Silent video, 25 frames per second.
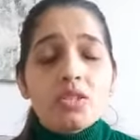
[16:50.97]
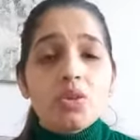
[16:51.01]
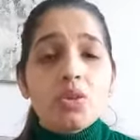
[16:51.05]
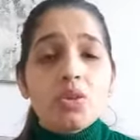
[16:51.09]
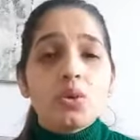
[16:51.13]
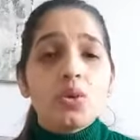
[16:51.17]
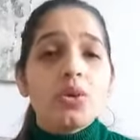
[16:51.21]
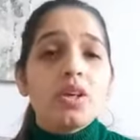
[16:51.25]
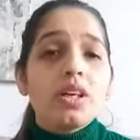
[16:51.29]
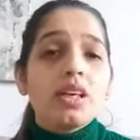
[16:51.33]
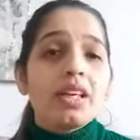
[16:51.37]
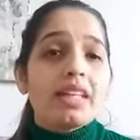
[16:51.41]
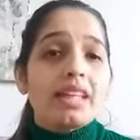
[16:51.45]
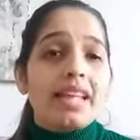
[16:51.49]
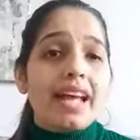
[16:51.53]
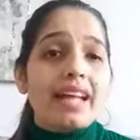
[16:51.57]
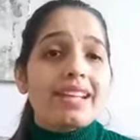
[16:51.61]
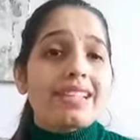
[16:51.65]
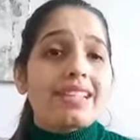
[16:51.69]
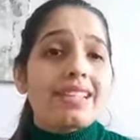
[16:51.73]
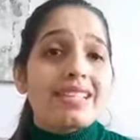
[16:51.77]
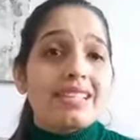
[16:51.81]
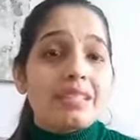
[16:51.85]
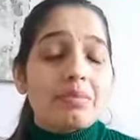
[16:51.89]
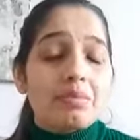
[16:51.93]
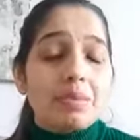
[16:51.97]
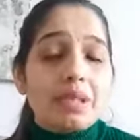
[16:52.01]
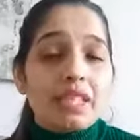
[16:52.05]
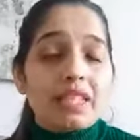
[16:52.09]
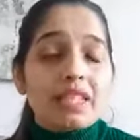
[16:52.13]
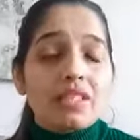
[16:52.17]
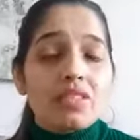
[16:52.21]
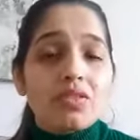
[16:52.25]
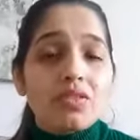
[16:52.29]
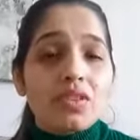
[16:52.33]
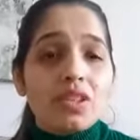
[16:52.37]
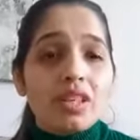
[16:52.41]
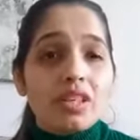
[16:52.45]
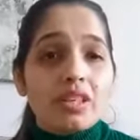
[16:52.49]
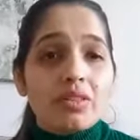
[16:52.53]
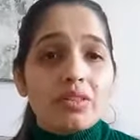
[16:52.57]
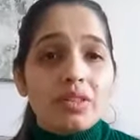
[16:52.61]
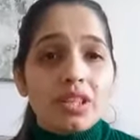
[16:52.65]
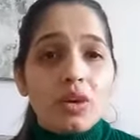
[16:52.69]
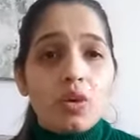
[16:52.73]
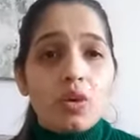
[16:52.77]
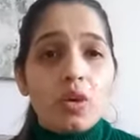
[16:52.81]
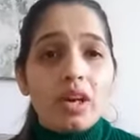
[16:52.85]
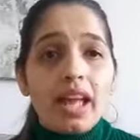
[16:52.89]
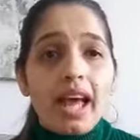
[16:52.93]
So that's the biggest fear
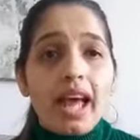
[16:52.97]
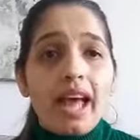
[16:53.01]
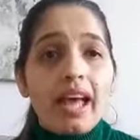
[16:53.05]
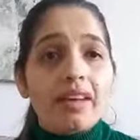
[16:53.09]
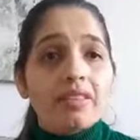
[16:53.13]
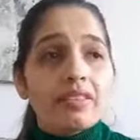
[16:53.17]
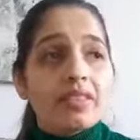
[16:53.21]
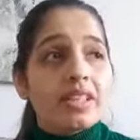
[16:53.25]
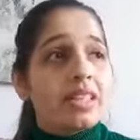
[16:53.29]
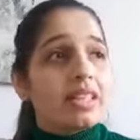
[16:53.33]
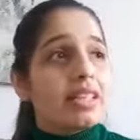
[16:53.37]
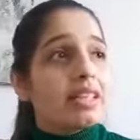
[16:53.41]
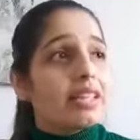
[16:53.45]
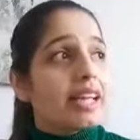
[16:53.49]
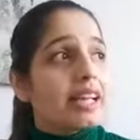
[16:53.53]
we all have,